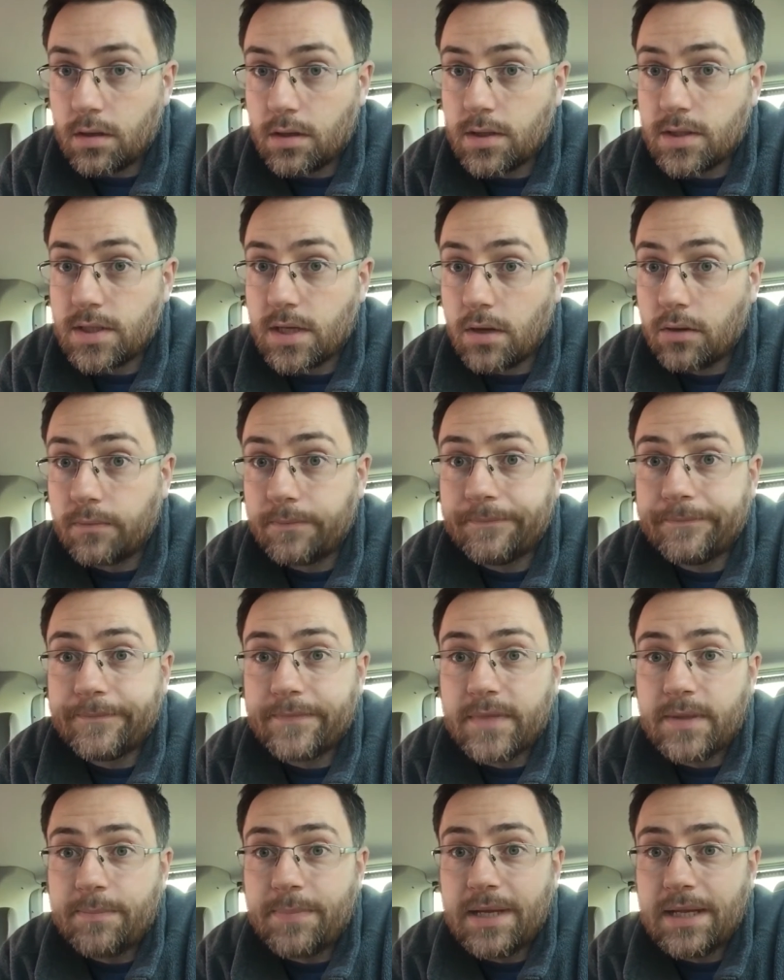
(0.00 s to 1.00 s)
So
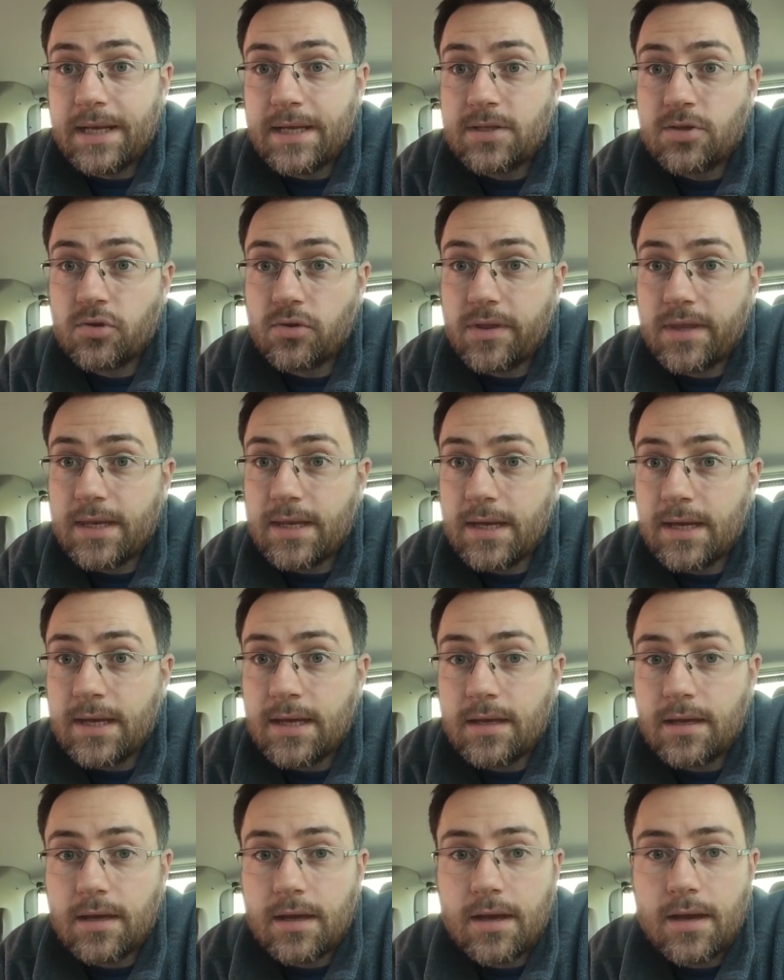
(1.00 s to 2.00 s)
a bit later on in the
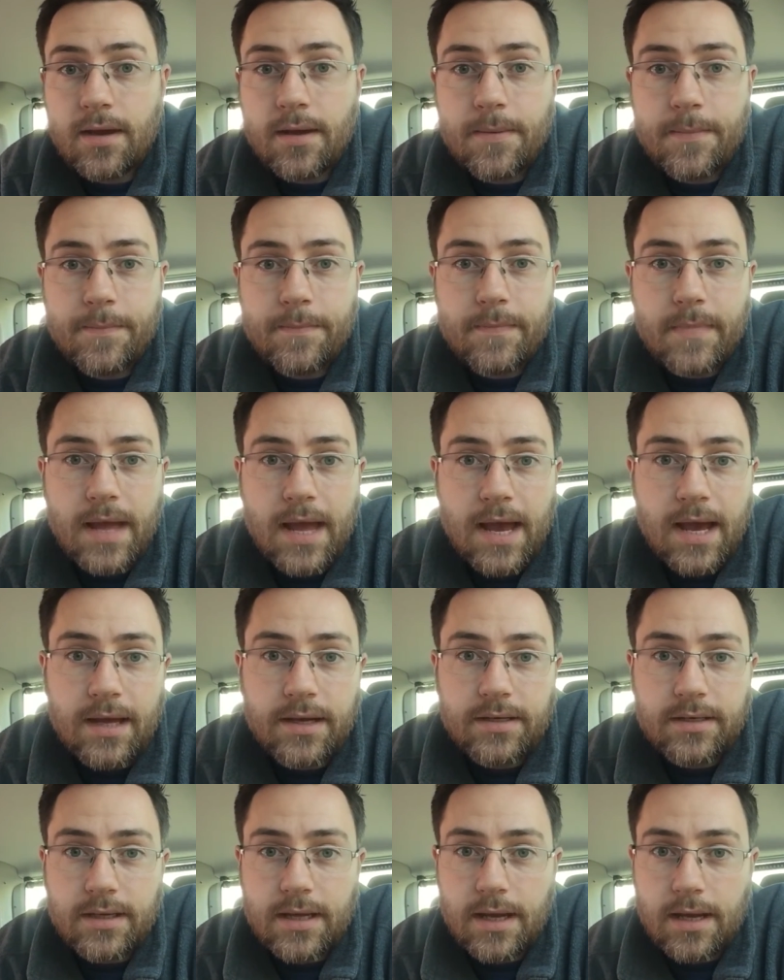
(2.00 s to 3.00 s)
day,
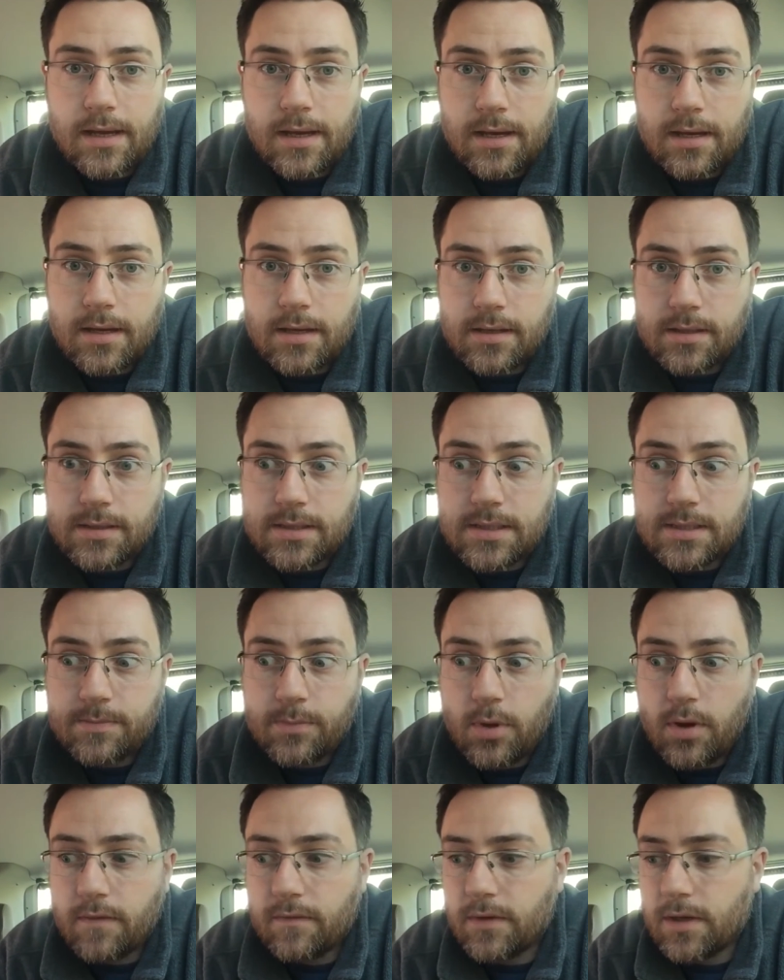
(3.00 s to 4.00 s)
had a
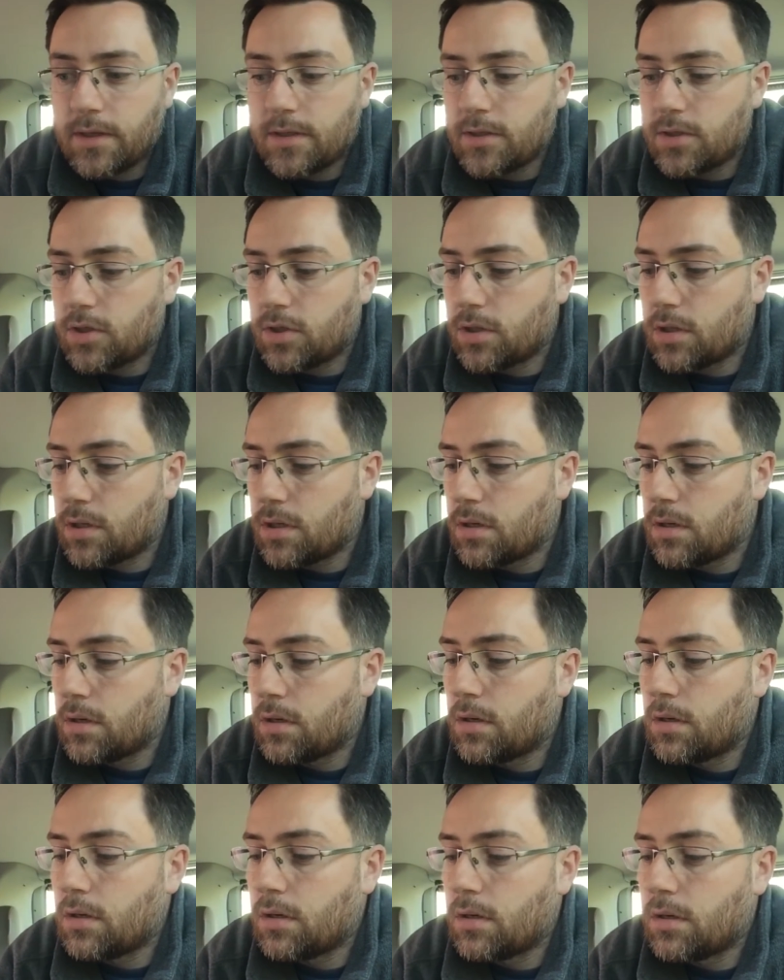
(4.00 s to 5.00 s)
spot of lunch.
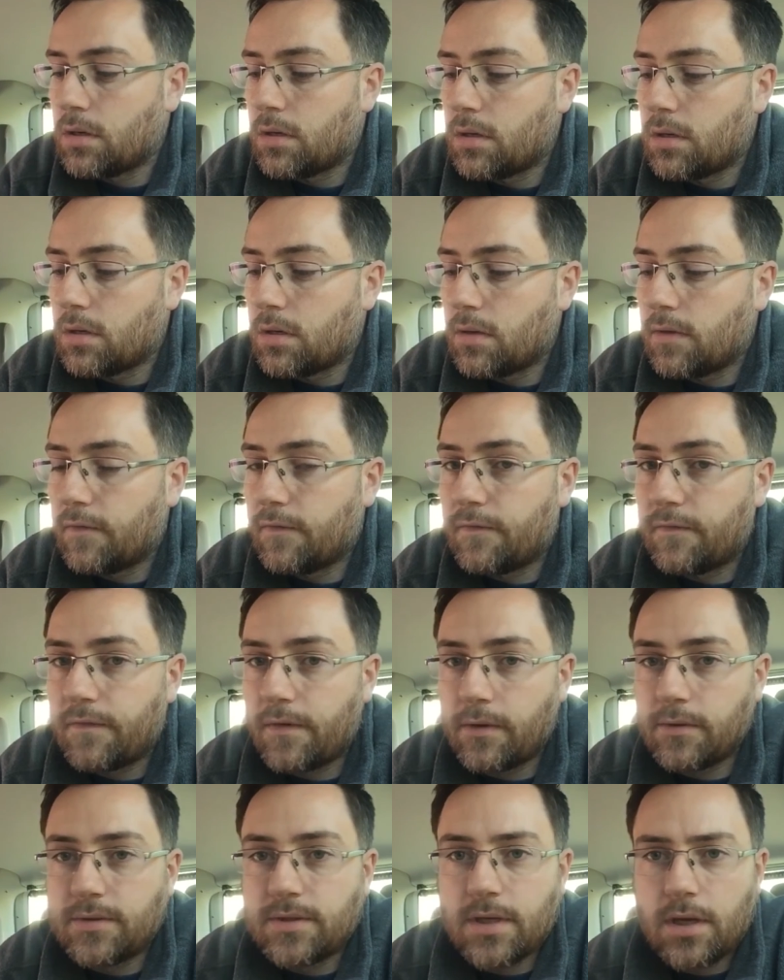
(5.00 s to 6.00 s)

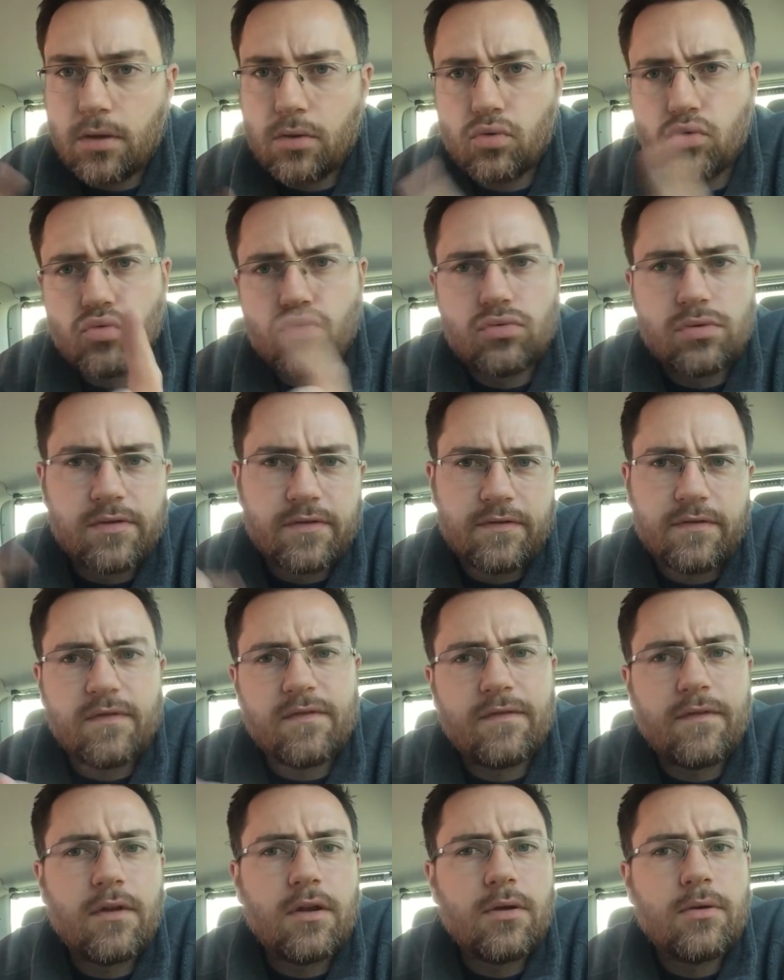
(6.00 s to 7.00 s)
Photo to
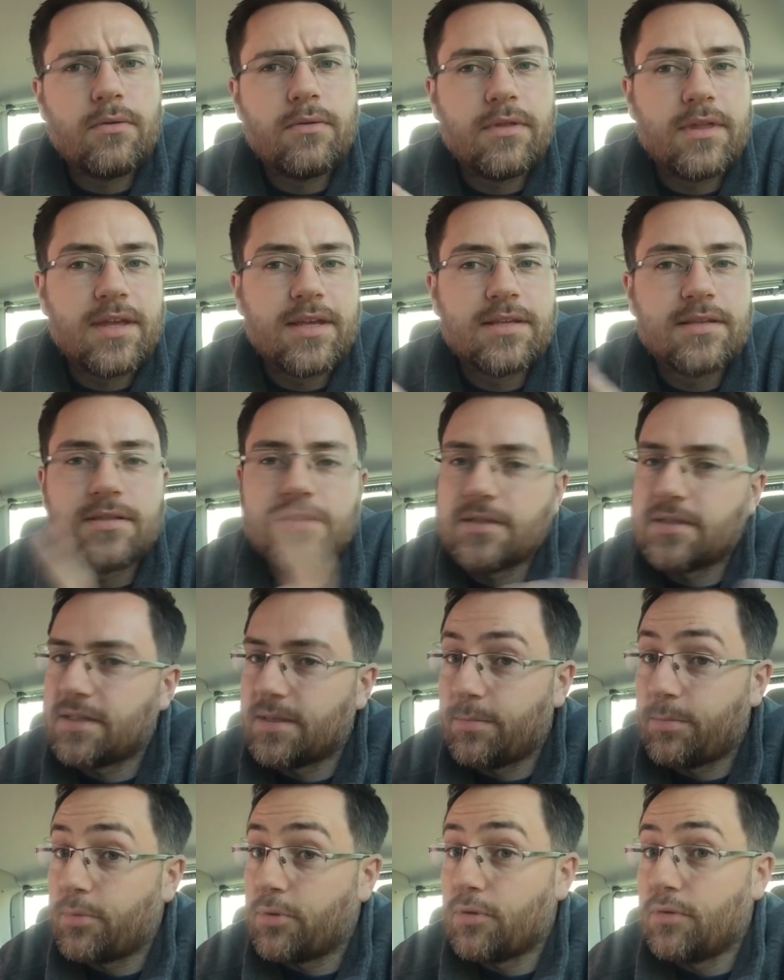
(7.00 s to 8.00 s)
follow this just to
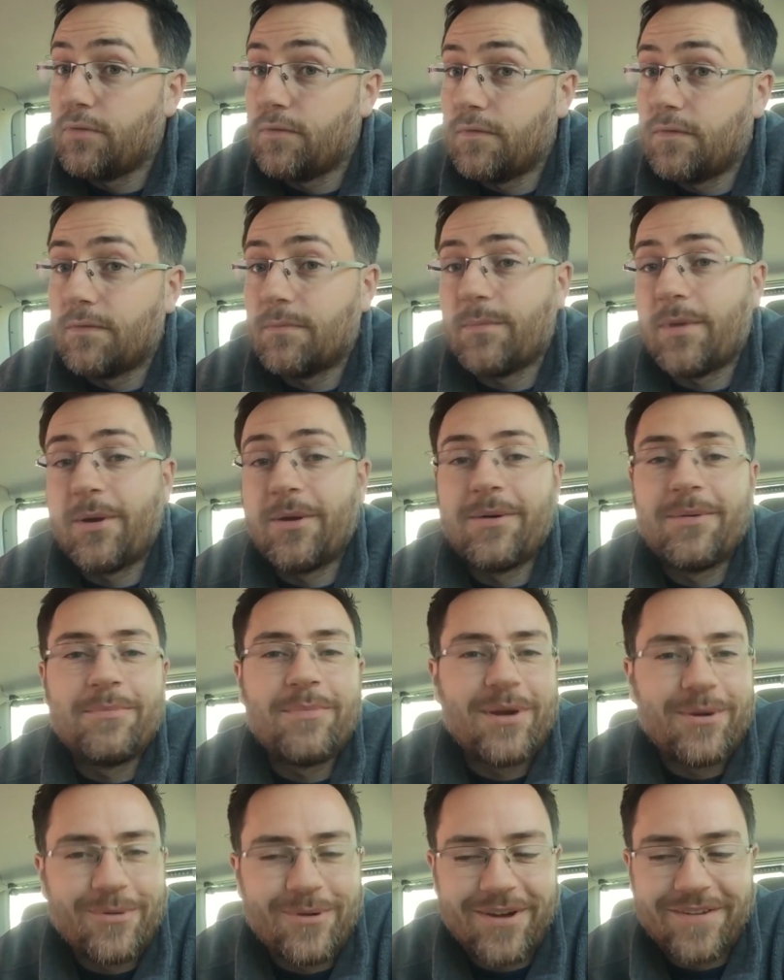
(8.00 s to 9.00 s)
prove. My
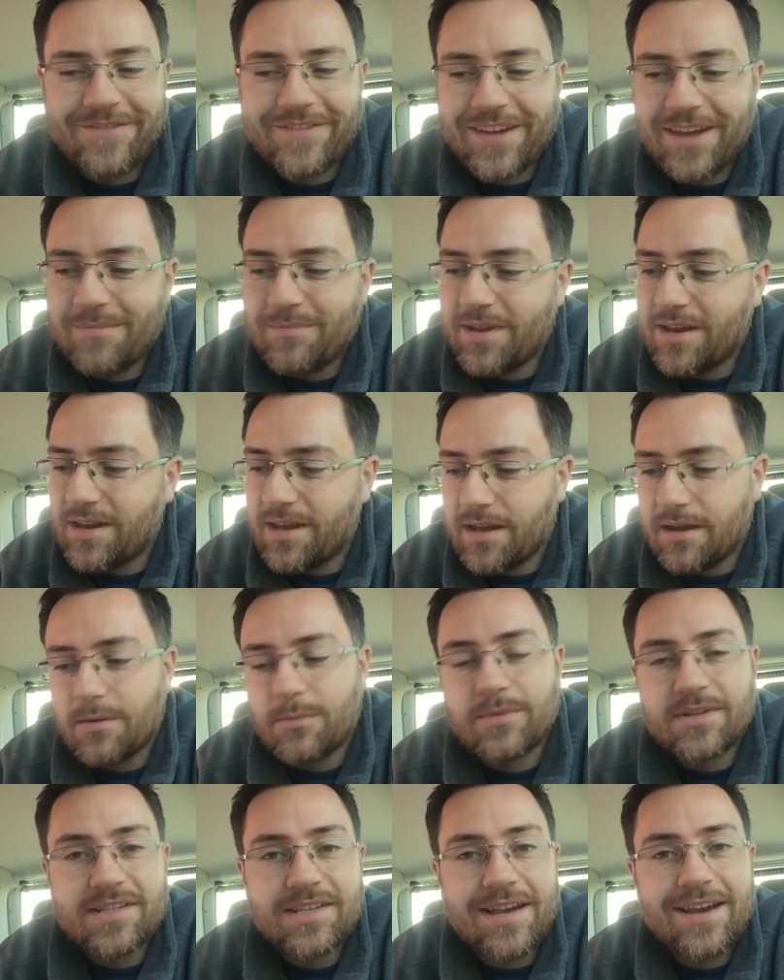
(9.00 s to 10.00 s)
wife came in here and
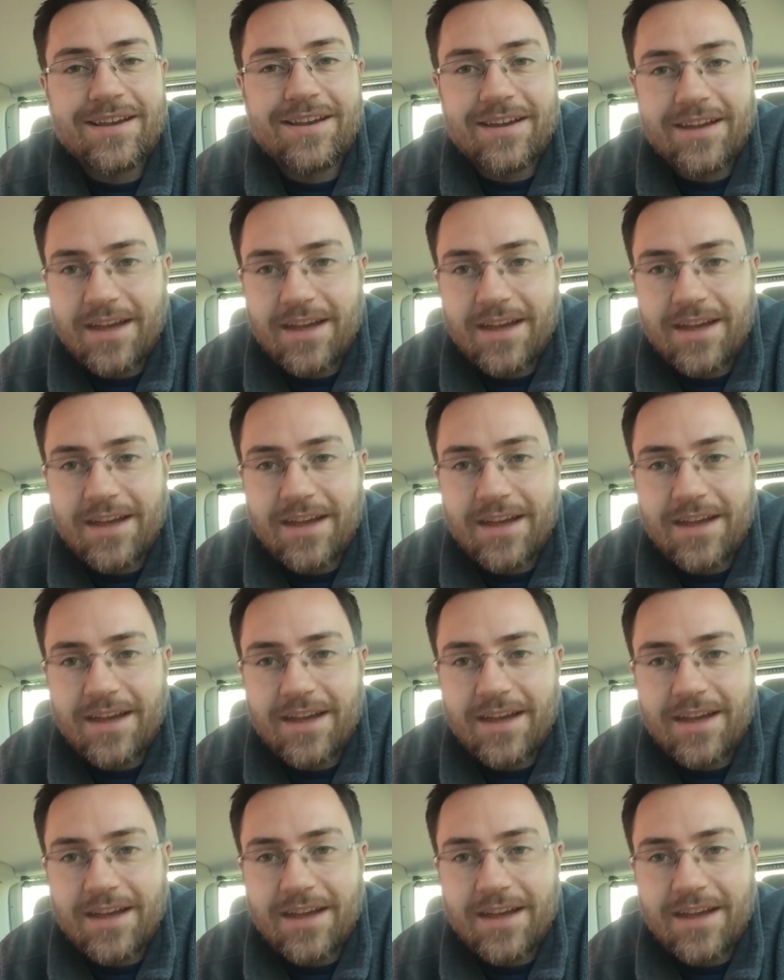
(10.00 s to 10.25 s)
we sat